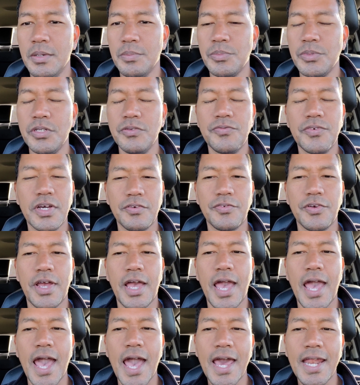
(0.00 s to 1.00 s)
But you've got to figure
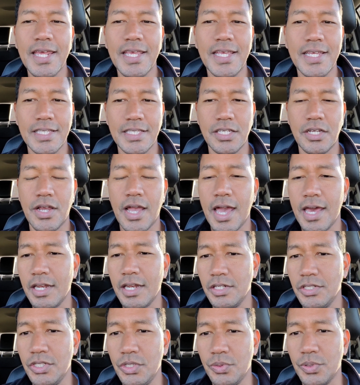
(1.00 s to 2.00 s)
out how to get there, how to
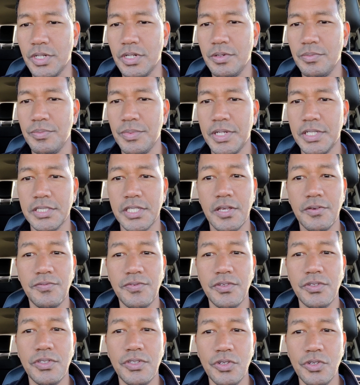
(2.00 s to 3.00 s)
do it, because if
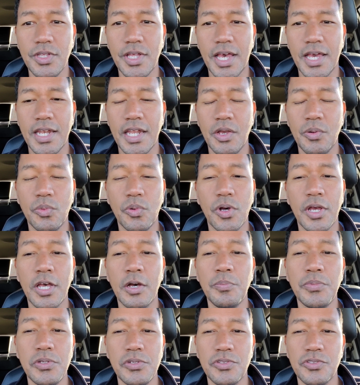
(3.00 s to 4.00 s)
you do that, it will
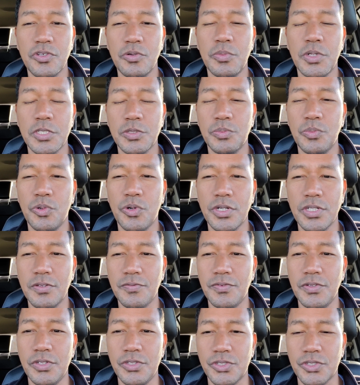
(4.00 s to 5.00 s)
help you so much more in the
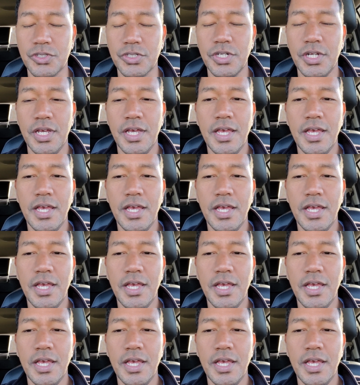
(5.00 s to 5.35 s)
future.